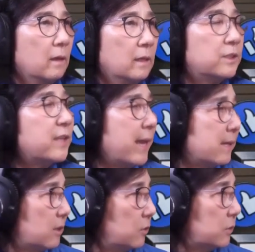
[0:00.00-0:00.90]

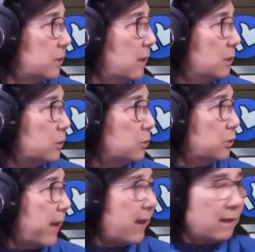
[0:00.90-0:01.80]
Sales. So
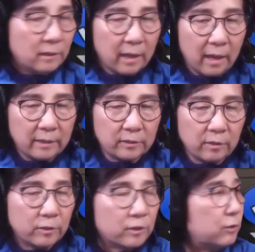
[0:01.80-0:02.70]
child has a
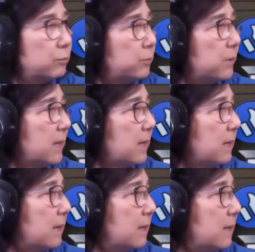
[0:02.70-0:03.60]
3
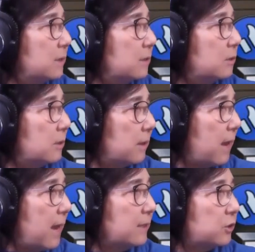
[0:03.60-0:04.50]

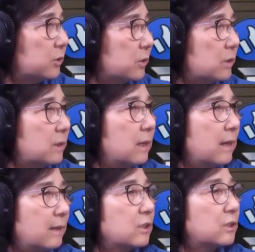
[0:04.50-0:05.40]
answered
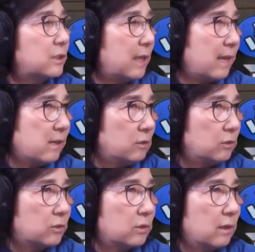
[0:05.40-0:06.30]
as a
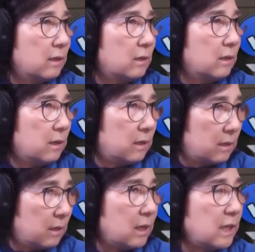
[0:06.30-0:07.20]
sales
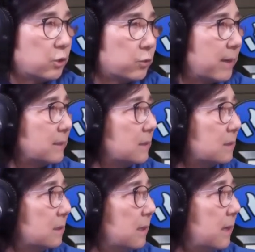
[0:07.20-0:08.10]
interest.